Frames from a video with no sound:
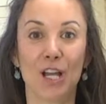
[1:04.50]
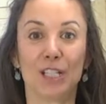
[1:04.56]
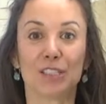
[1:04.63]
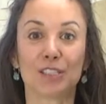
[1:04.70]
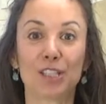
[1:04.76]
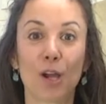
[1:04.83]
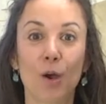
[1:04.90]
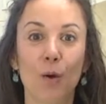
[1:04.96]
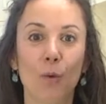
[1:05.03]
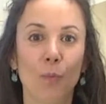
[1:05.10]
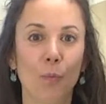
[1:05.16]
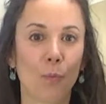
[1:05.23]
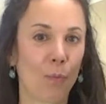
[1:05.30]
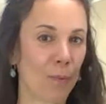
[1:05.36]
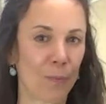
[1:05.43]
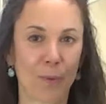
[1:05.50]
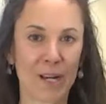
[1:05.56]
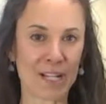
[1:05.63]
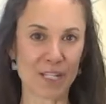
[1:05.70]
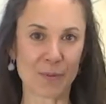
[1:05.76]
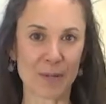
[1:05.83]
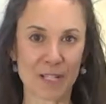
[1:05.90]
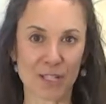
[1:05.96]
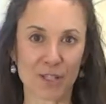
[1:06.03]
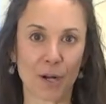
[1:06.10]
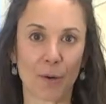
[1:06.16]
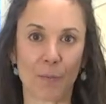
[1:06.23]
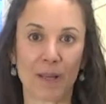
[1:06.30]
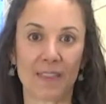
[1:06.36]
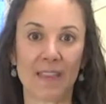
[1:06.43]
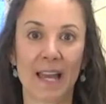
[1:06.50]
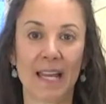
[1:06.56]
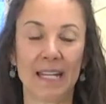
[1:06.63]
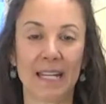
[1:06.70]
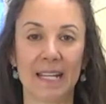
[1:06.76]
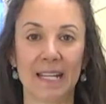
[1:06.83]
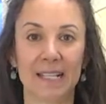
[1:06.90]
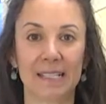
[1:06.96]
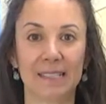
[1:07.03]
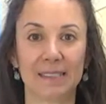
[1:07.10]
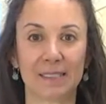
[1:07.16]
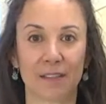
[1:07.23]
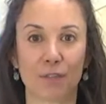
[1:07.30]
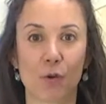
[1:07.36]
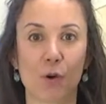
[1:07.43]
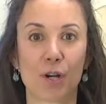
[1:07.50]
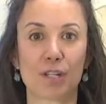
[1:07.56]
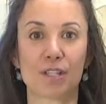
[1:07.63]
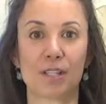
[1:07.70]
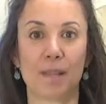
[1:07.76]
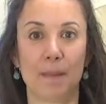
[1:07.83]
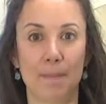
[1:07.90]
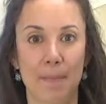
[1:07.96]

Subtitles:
So what I just want to start with then is, of course, the